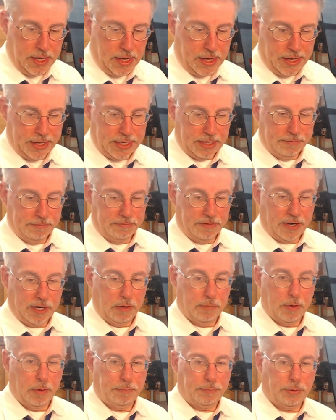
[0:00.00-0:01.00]

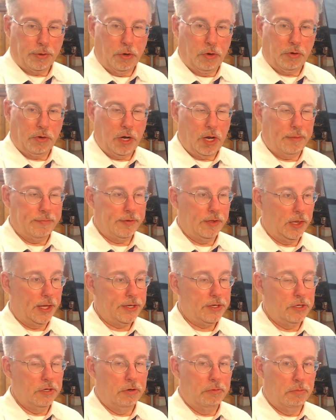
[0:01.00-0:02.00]
Environment Program. If you'd
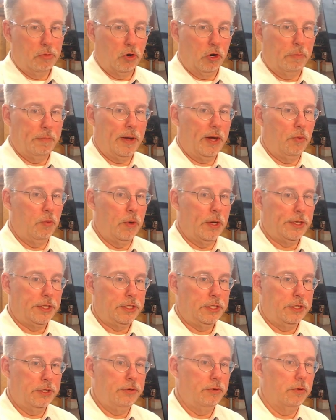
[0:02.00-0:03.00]
like to know more about what
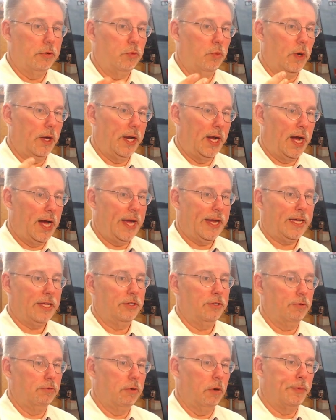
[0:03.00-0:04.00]
you and what I
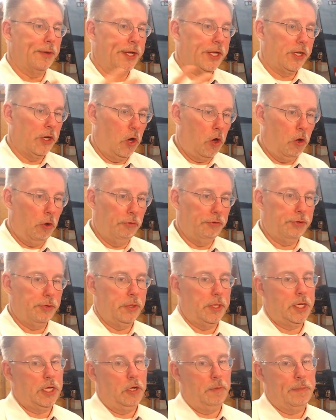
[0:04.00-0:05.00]
can do, what we could all
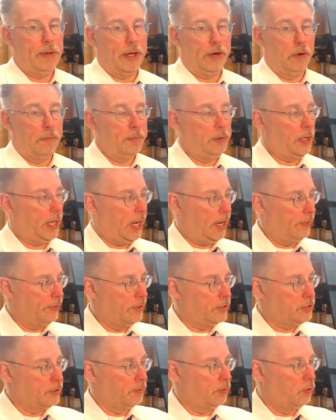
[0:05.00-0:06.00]
do to help out our planet,
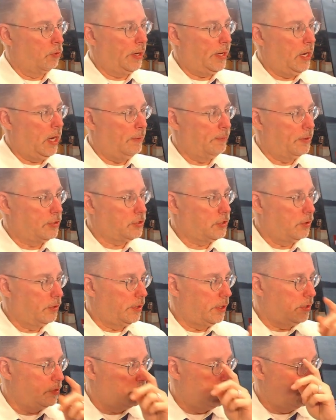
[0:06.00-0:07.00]
there's some great
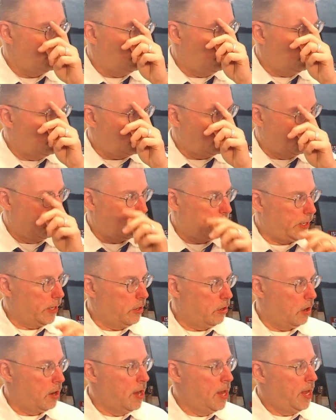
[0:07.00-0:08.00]
opportunities to do so
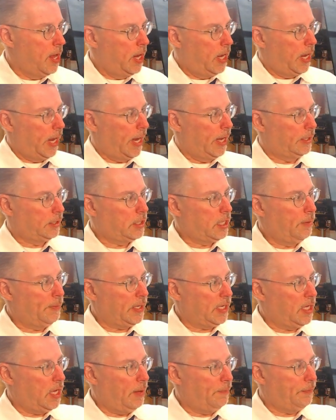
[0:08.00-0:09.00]
here. And
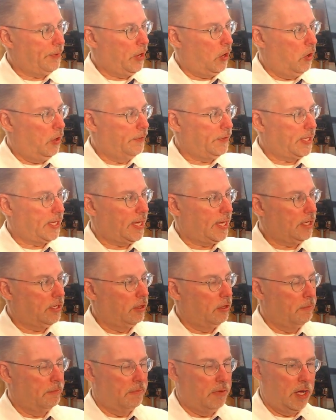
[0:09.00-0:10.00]
coming up on the end
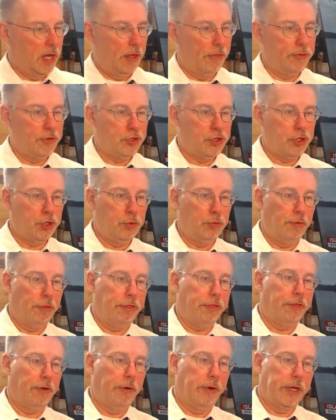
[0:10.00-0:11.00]
of the month, June
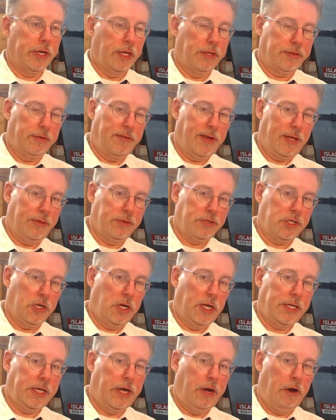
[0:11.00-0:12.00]
30th, I've had this
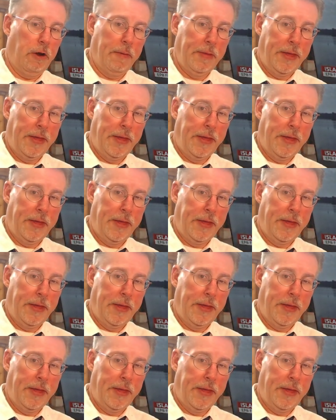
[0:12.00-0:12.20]
on here,